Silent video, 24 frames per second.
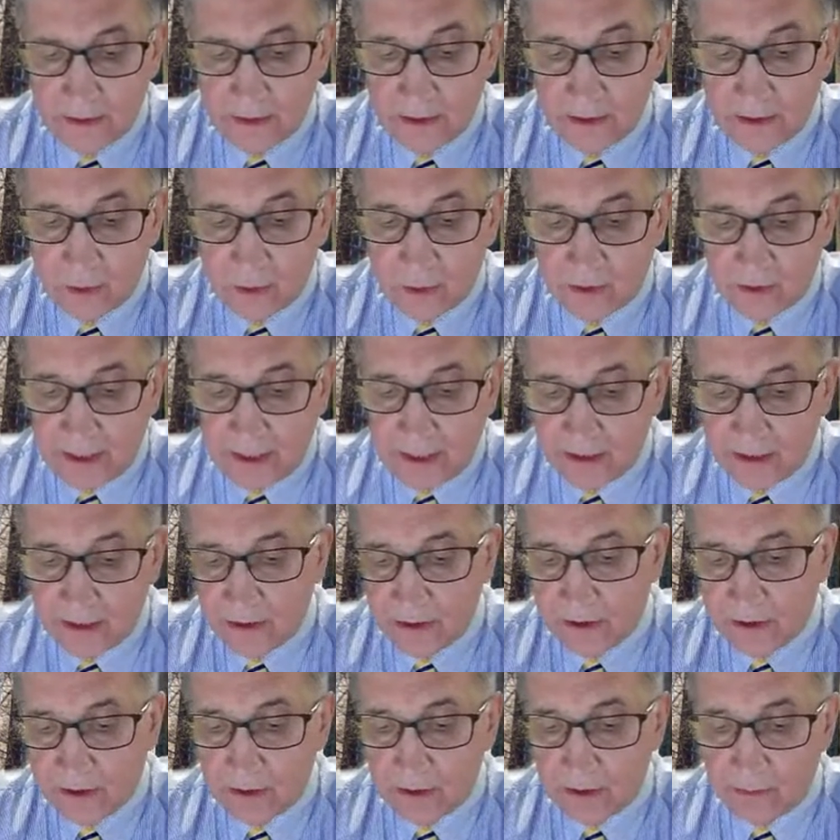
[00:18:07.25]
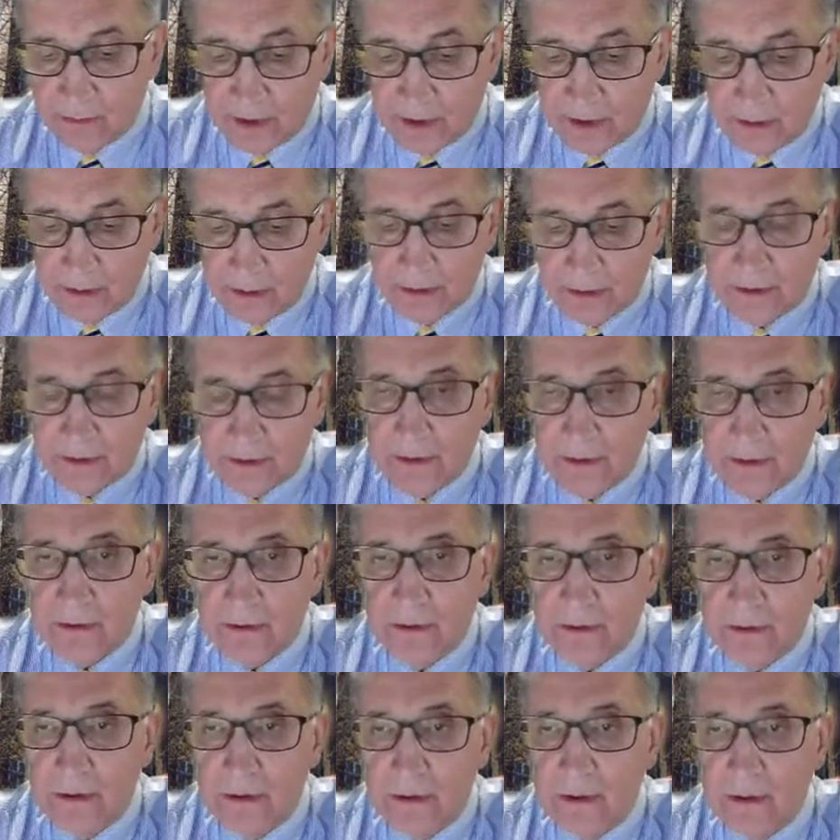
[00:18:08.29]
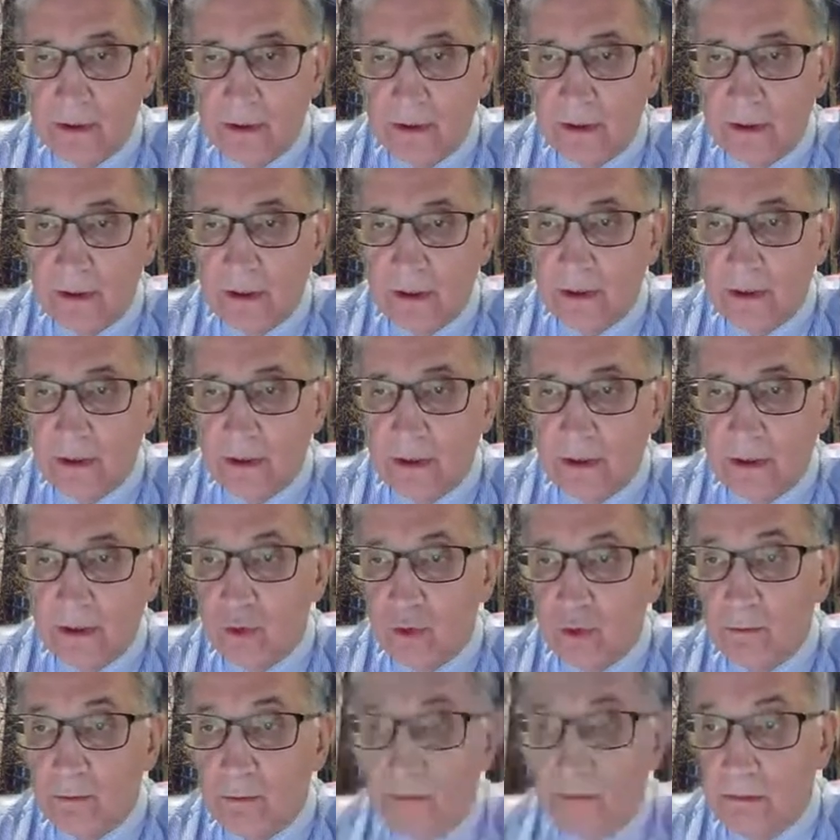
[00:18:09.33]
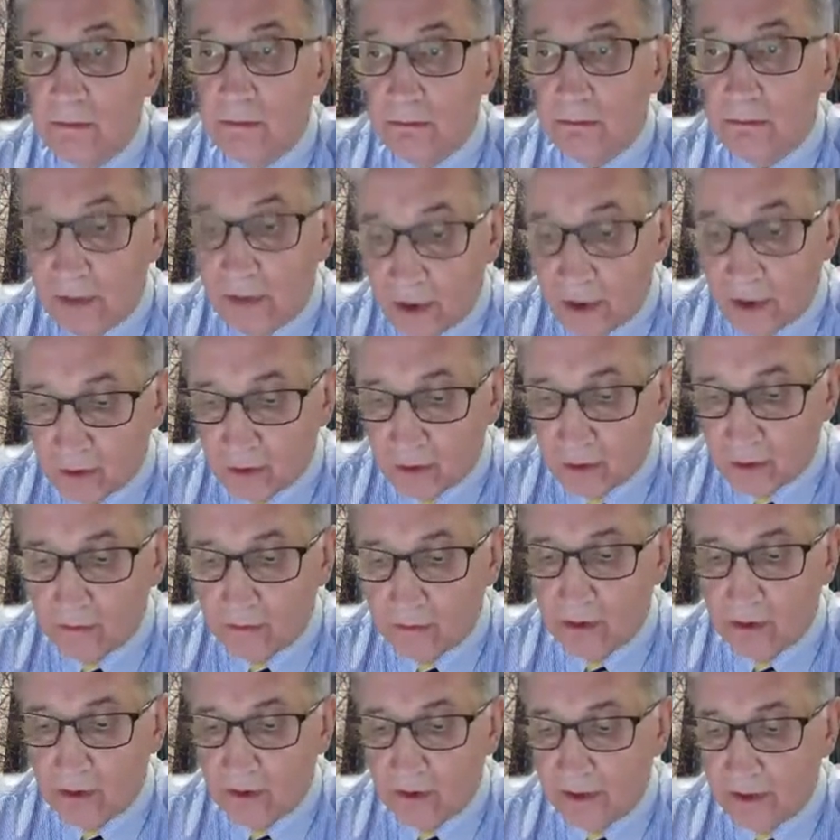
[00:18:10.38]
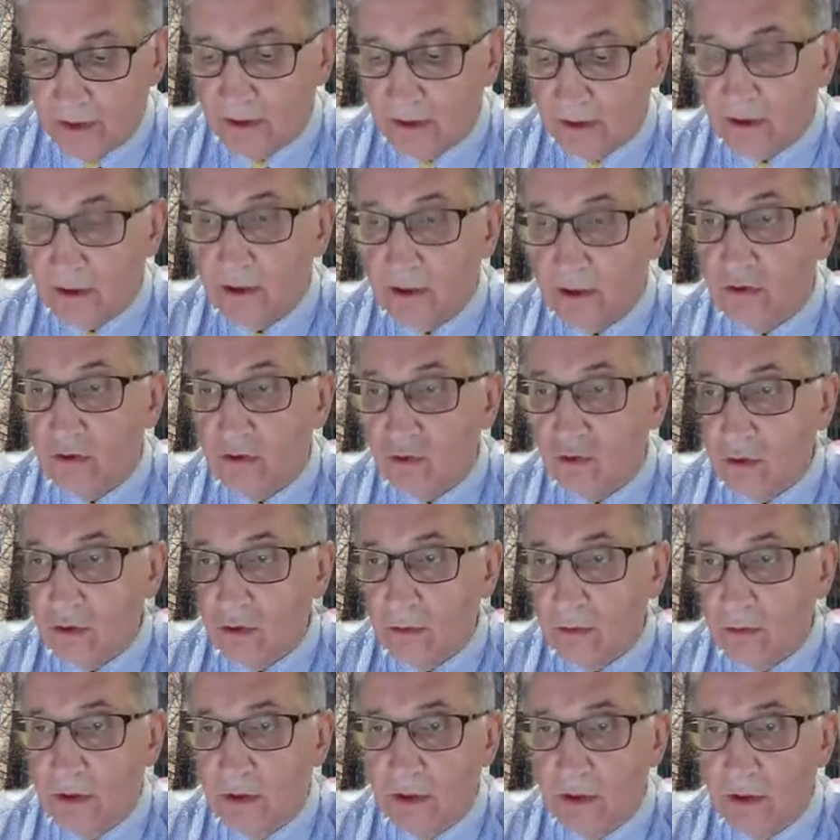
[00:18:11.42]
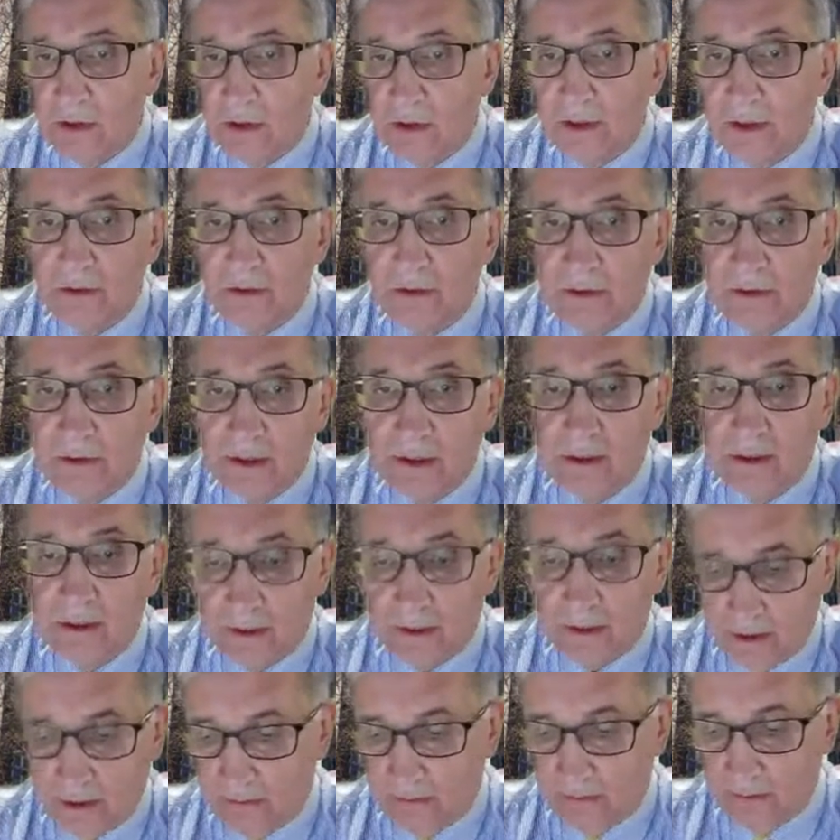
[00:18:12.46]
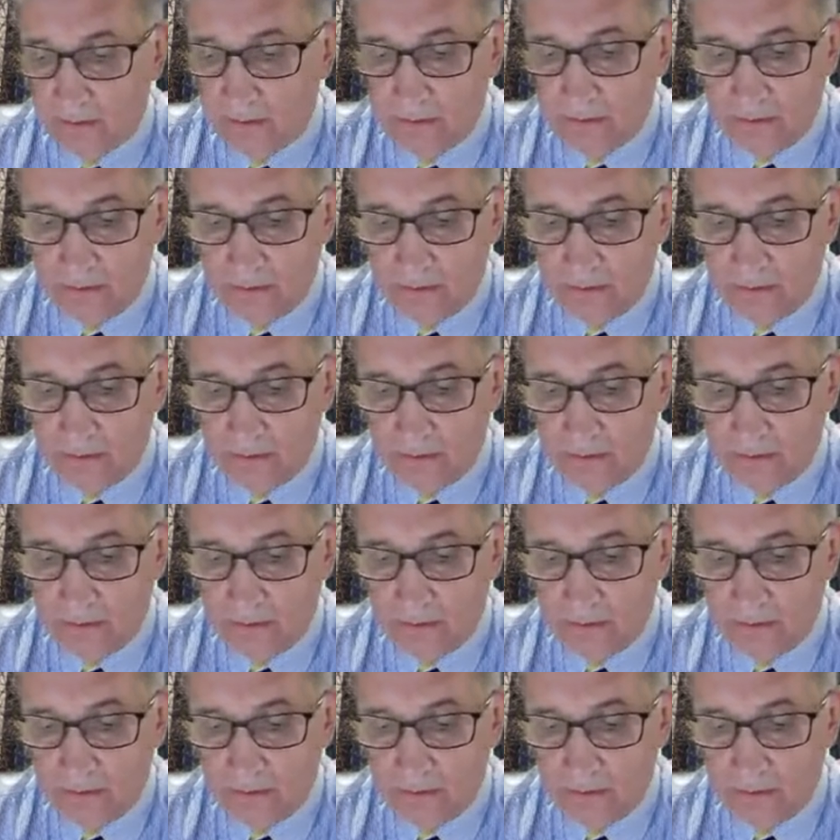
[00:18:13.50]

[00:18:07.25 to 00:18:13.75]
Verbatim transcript: Such technical parameters should be measurable and controllable in real time.